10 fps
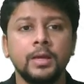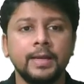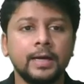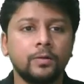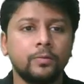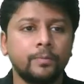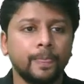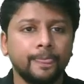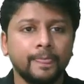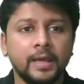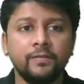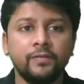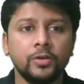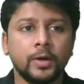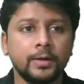Now, if
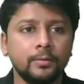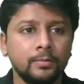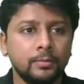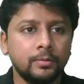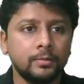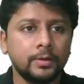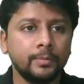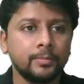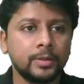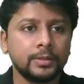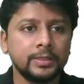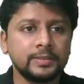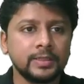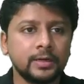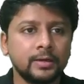you are, remember, these
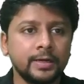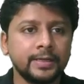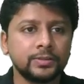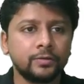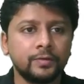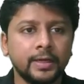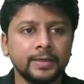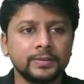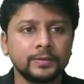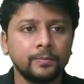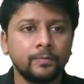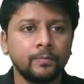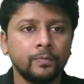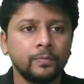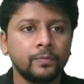are rates of tax
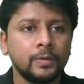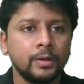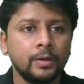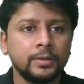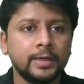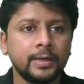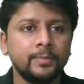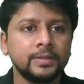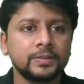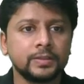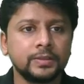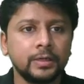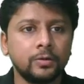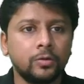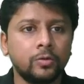that I'm
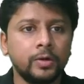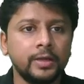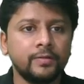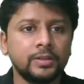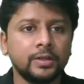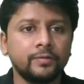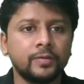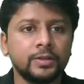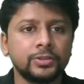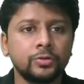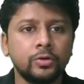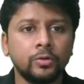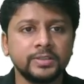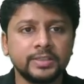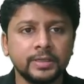discussing only with reference to
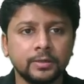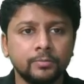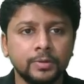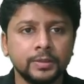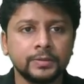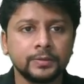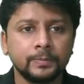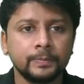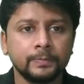domestic companies.